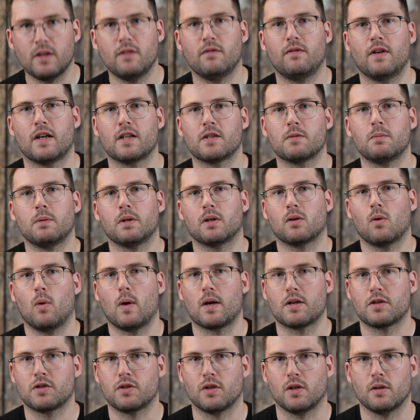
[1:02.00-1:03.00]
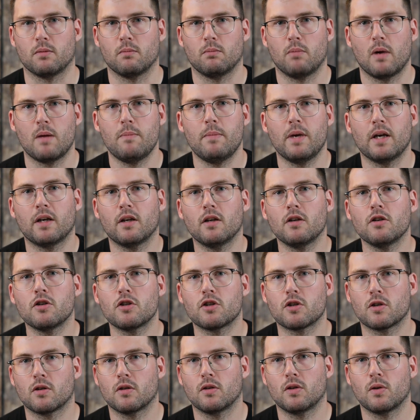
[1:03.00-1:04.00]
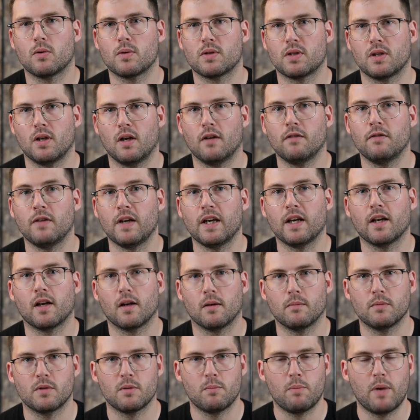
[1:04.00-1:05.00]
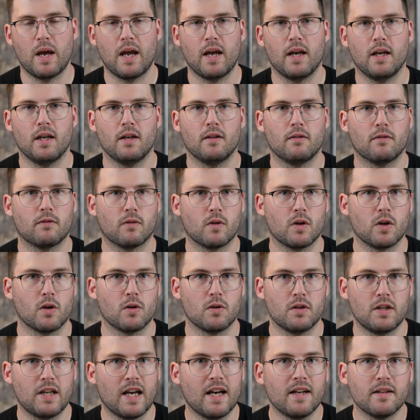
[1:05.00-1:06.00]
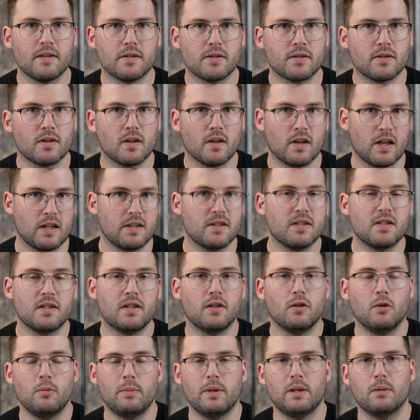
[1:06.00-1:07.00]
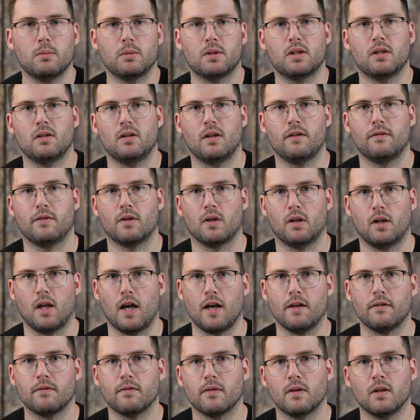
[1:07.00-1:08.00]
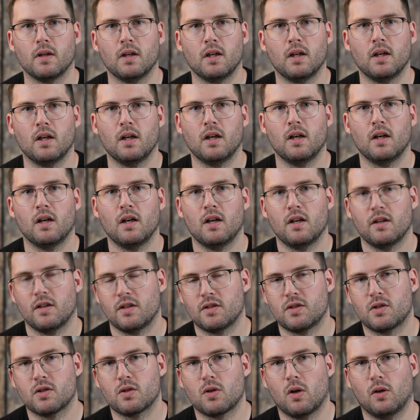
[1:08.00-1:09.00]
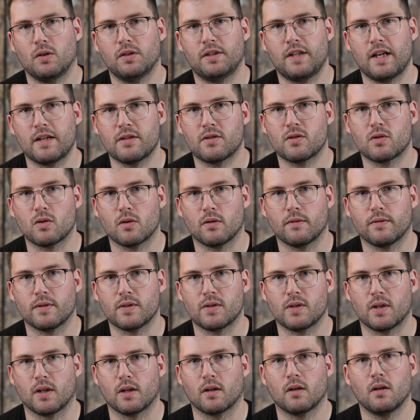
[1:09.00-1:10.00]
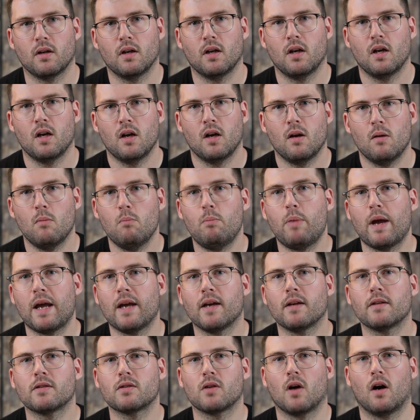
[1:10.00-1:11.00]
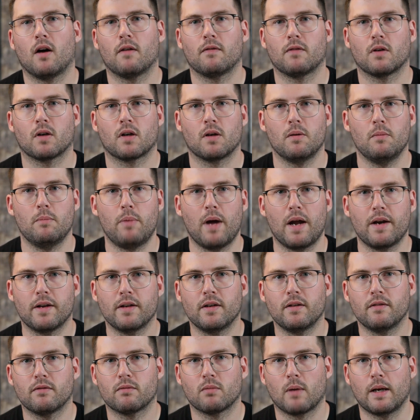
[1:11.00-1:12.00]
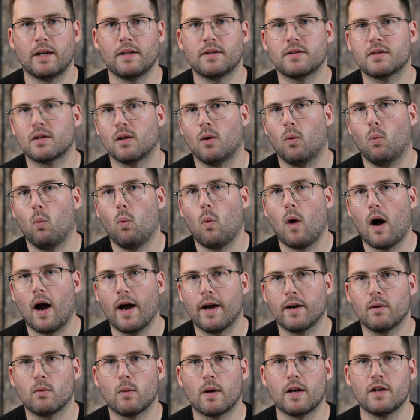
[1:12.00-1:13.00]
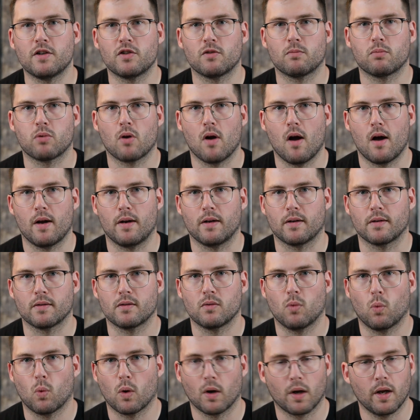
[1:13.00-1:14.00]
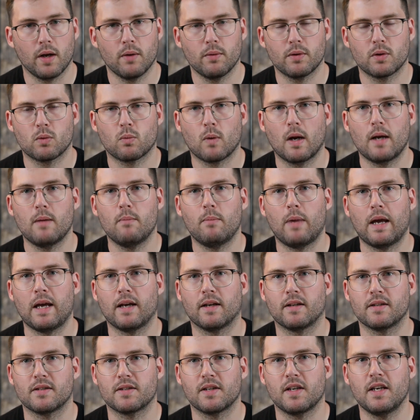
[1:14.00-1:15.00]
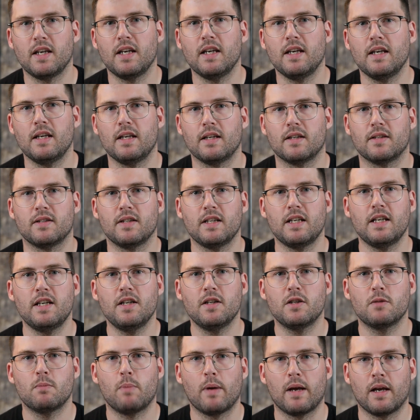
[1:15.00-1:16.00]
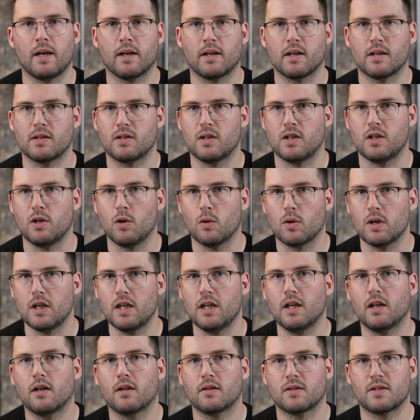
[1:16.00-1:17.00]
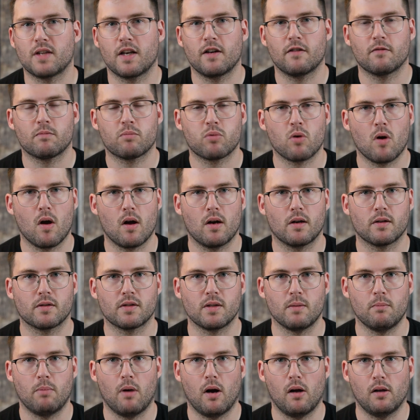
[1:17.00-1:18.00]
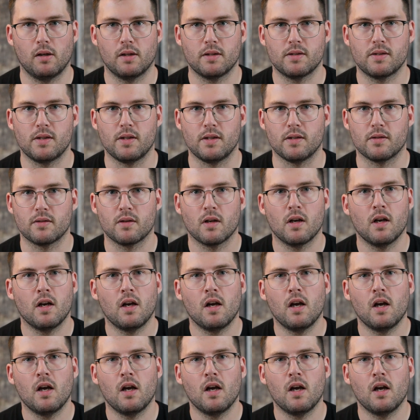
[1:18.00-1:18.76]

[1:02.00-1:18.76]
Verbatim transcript: investment question by making sure there's enough income to pay for your debts and still be able to live your life. This is called debt servicing. Banks offer competitive rates in a wide range of products. Working with the right bank is key as each bank has a unique set of products and policies.